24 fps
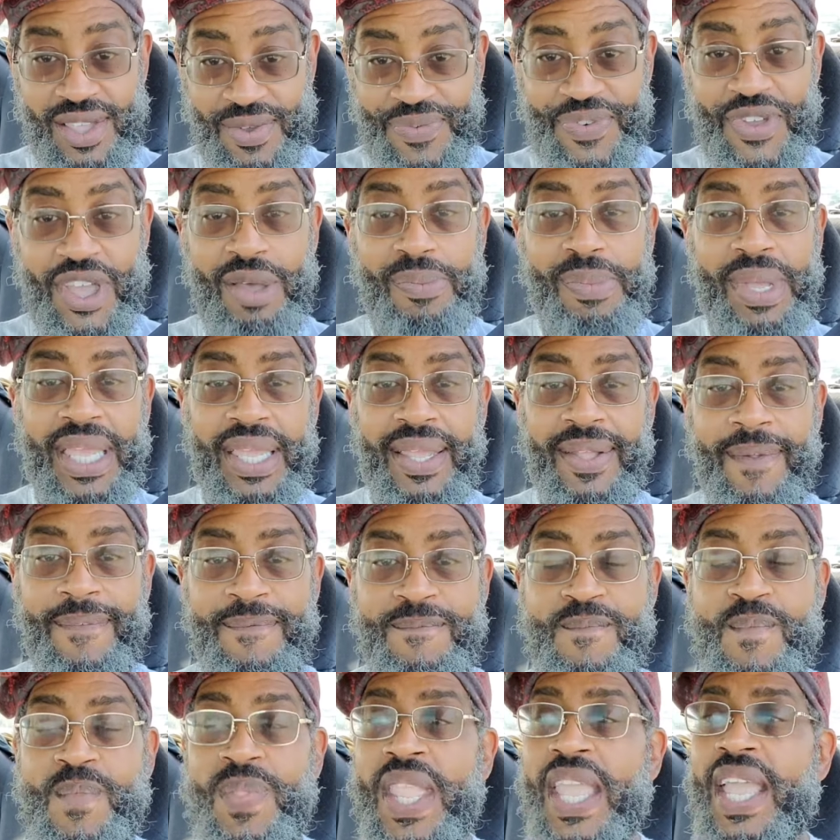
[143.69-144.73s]
You feel me?
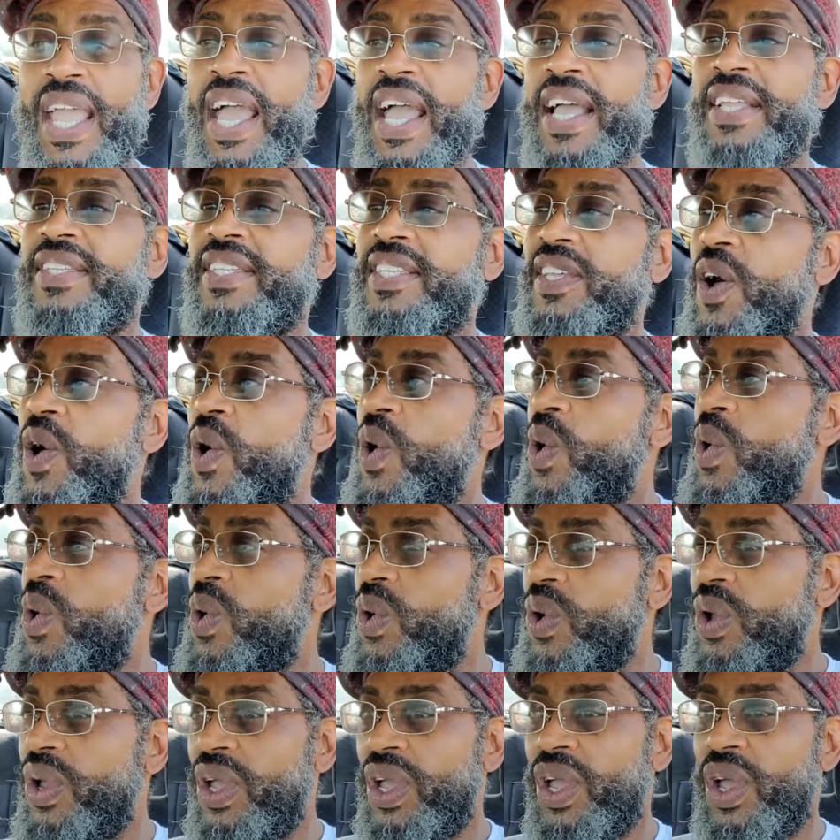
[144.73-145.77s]
And
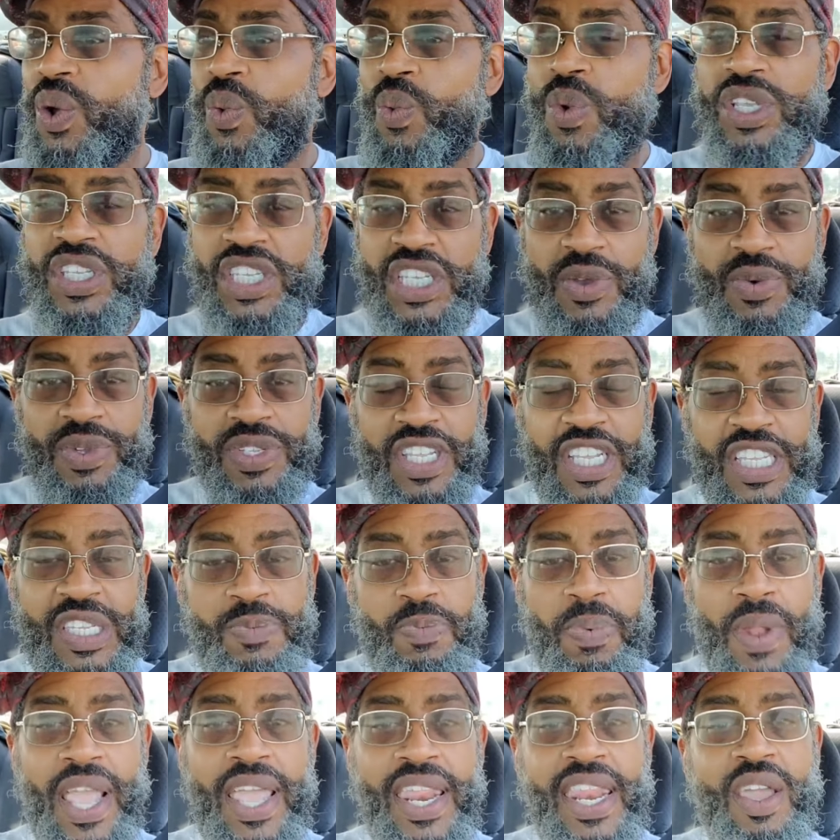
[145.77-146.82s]
so when she was
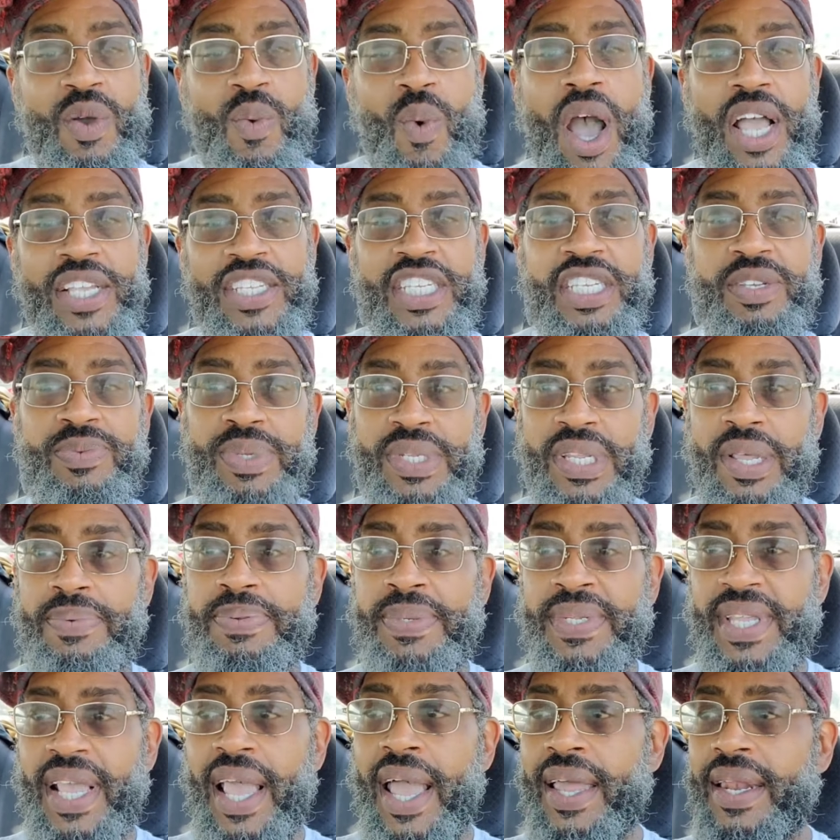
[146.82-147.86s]
explaining why she was
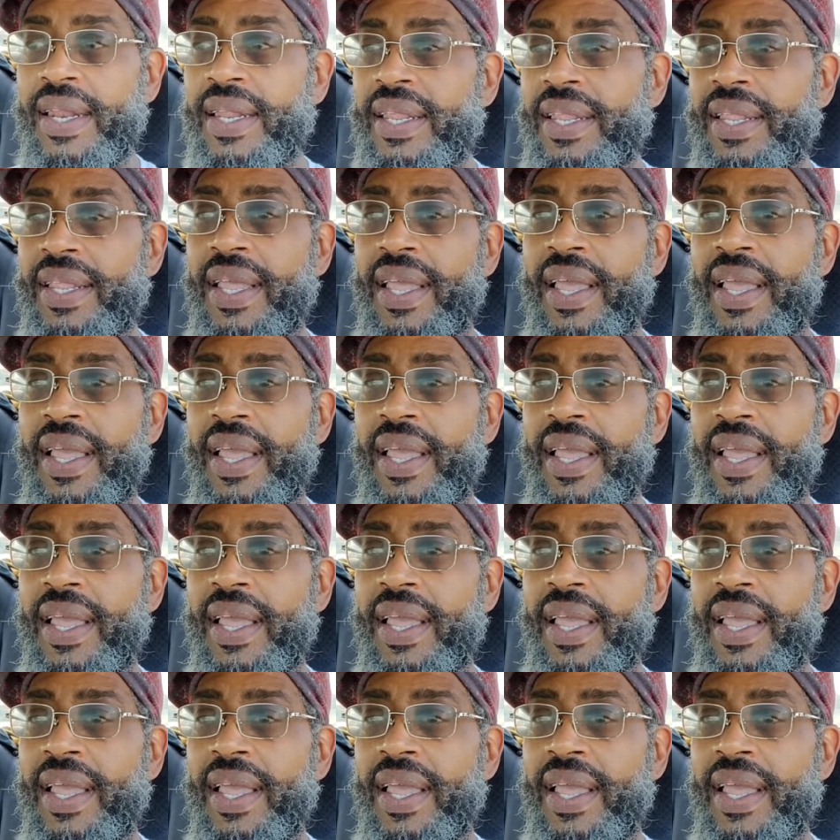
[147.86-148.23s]
upset,